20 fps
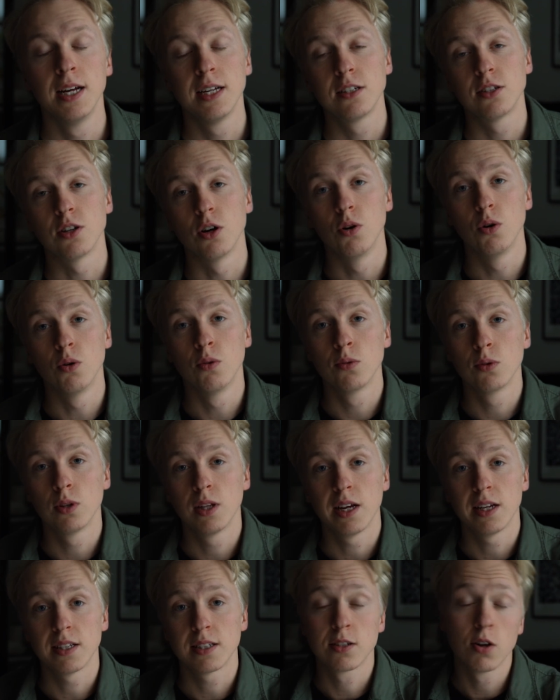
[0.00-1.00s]
So the
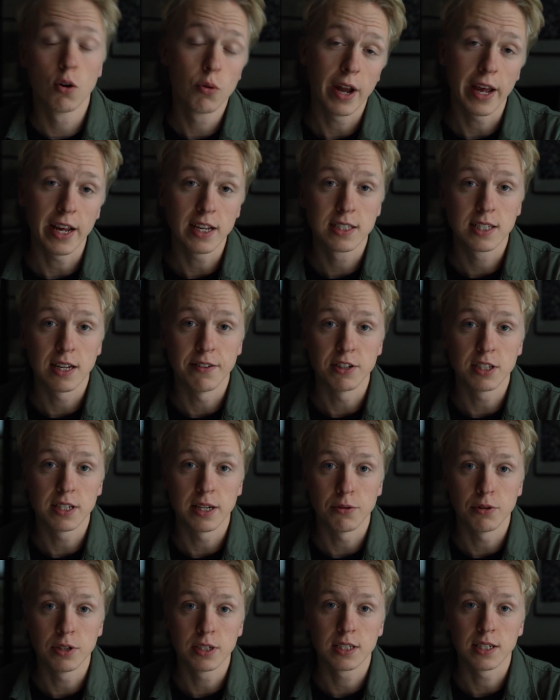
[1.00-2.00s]
Sony A7
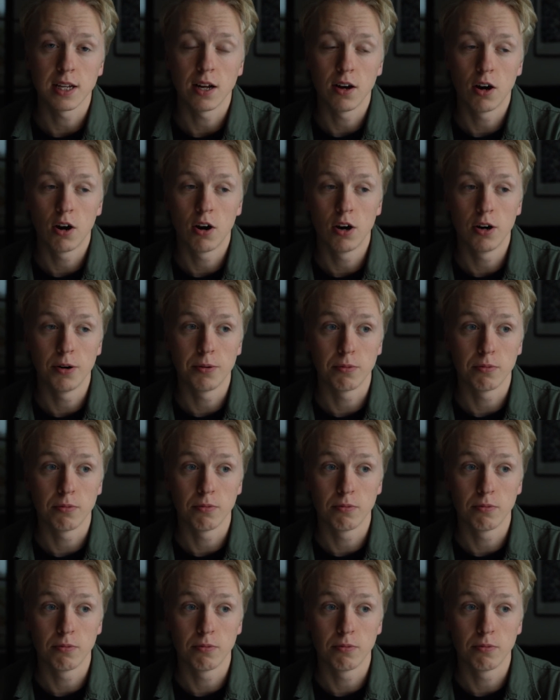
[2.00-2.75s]
series are